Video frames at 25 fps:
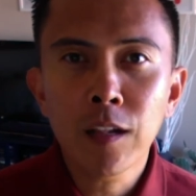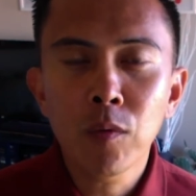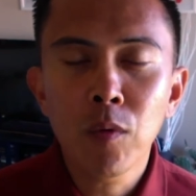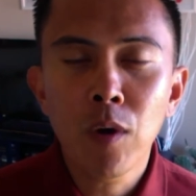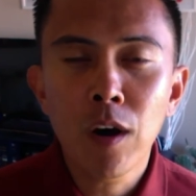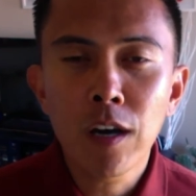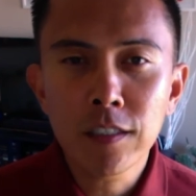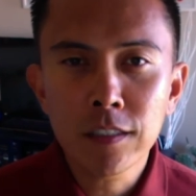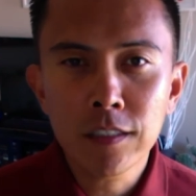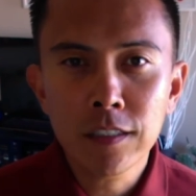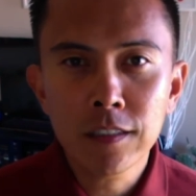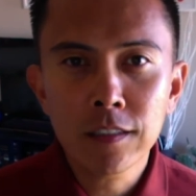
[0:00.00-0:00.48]

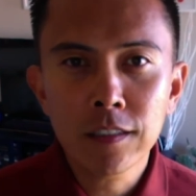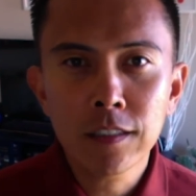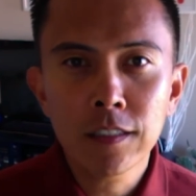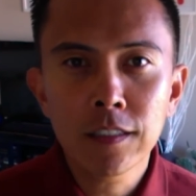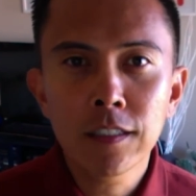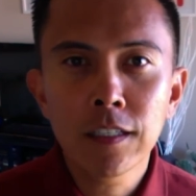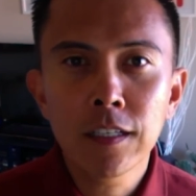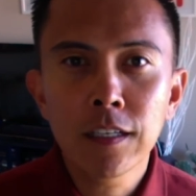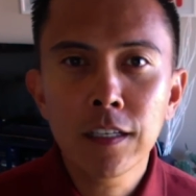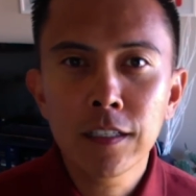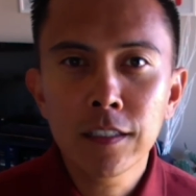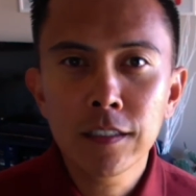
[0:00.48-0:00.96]
Washington,
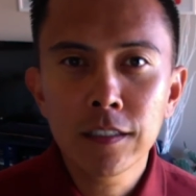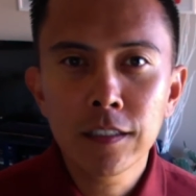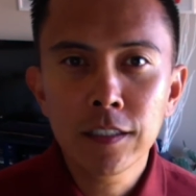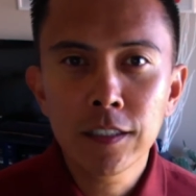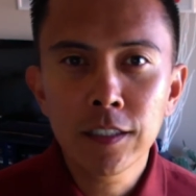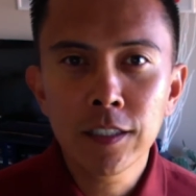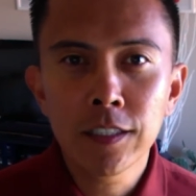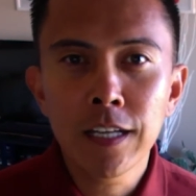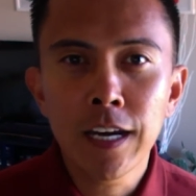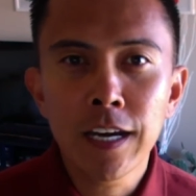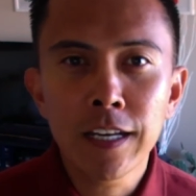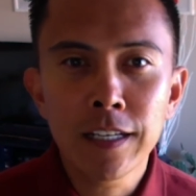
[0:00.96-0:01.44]

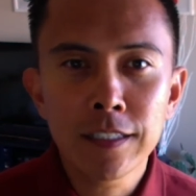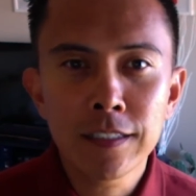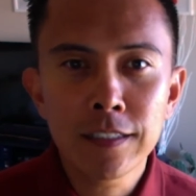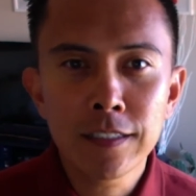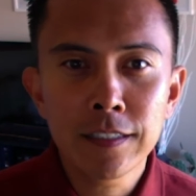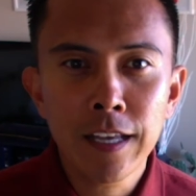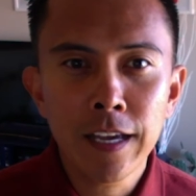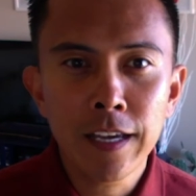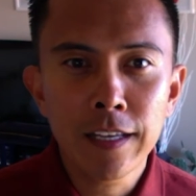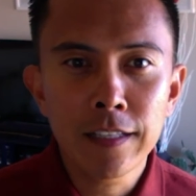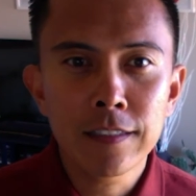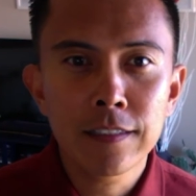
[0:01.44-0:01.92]
United
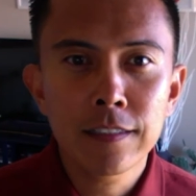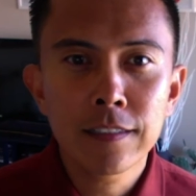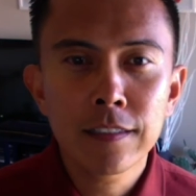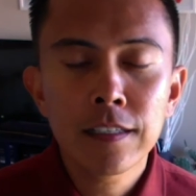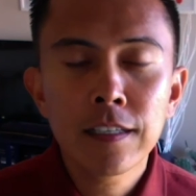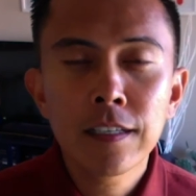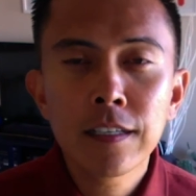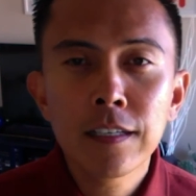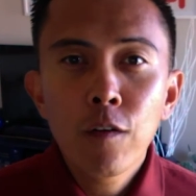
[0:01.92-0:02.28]
States.